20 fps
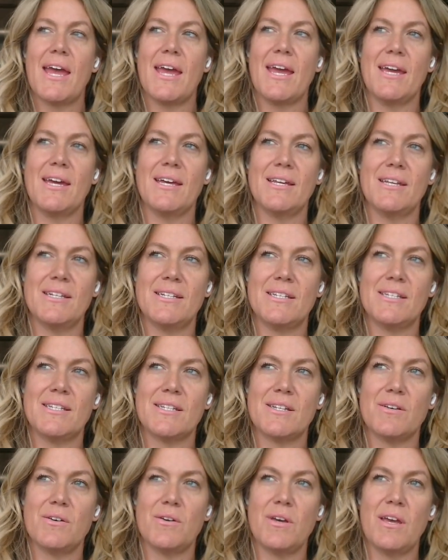And
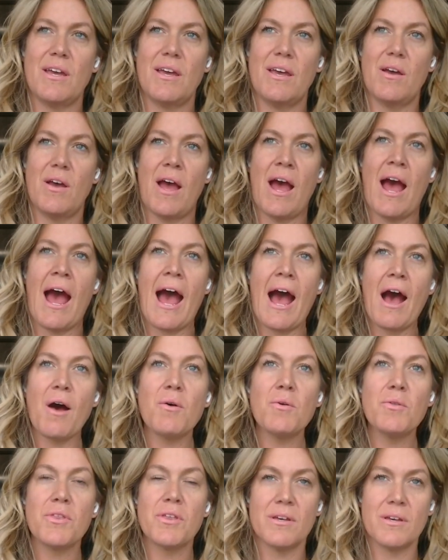
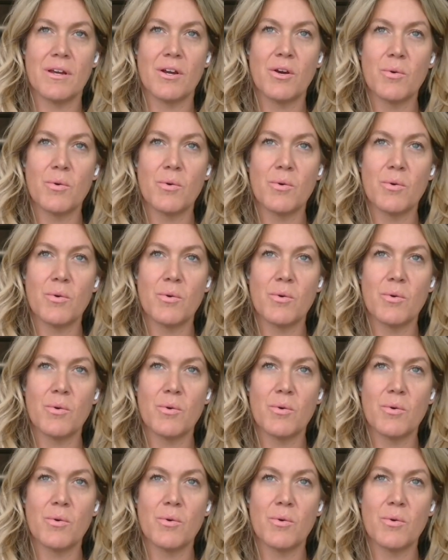how the